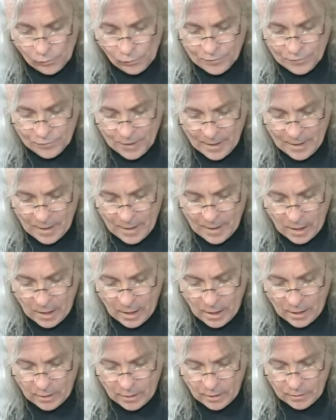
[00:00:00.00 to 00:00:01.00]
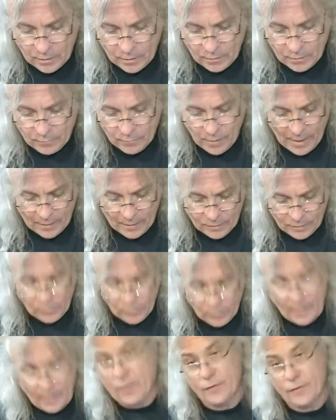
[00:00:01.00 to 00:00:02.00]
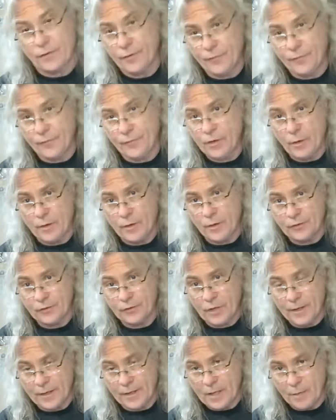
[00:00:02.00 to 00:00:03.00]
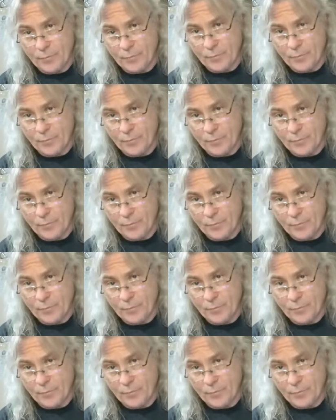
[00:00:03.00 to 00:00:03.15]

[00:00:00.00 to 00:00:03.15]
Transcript: They, like the video I saw that got